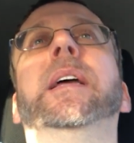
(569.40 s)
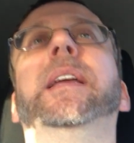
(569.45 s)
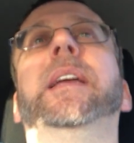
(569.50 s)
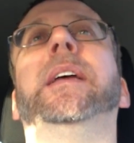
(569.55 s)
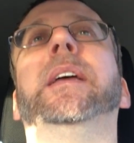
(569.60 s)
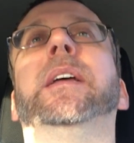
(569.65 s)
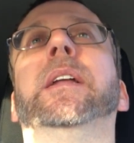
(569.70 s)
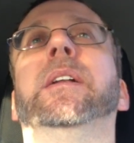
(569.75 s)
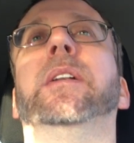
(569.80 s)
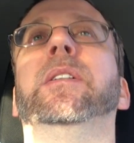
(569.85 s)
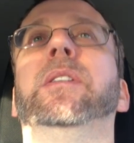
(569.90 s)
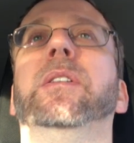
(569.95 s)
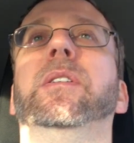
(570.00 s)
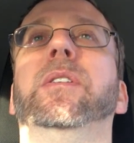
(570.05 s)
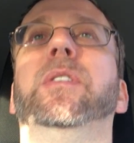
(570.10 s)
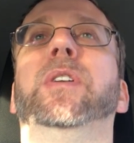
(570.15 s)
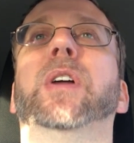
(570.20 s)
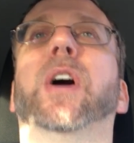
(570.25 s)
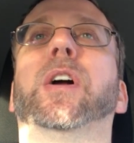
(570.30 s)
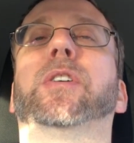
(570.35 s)
in
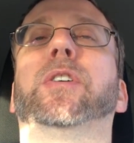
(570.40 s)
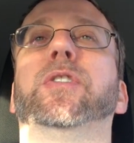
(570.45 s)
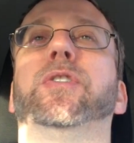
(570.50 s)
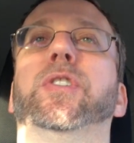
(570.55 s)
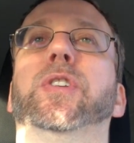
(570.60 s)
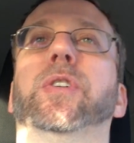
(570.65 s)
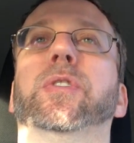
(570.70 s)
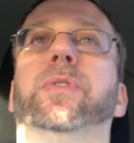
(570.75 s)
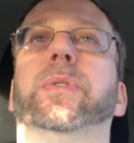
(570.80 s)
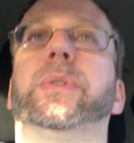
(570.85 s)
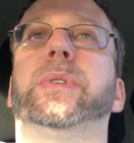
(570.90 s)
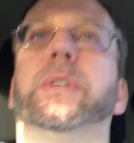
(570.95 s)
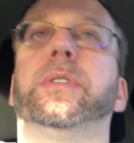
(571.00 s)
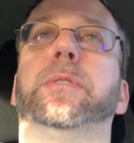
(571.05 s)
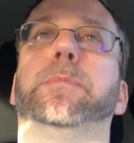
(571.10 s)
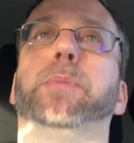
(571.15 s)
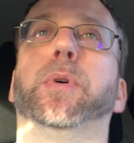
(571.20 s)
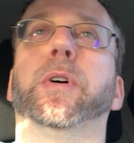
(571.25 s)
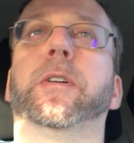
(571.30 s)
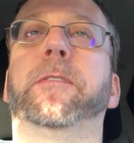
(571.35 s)
Dr.
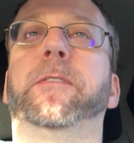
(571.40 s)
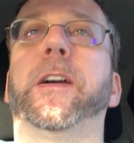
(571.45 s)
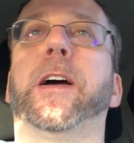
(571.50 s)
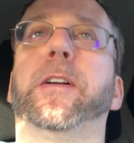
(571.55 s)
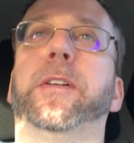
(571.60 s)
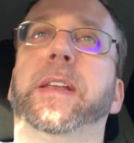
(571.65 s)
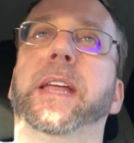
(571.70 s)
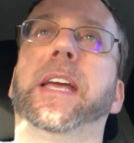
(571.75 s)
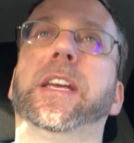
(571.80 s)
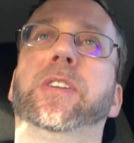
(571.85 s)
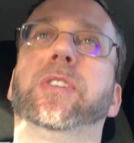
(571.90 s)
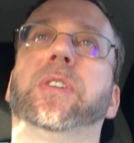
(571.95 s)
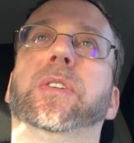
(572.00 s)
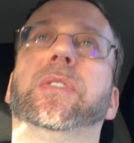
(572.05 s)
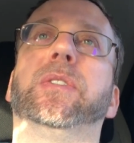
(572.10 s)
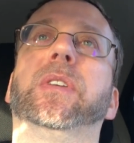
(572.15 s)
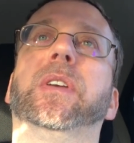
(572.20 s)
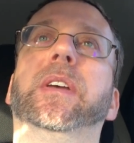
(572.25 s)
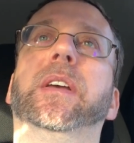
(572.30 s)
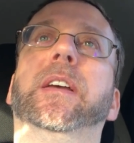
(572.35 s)
Childress's book,
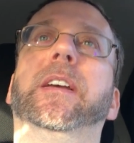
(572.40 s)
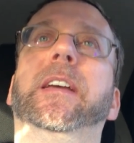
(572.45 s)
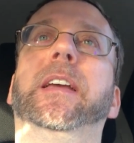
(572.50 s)
Foundations.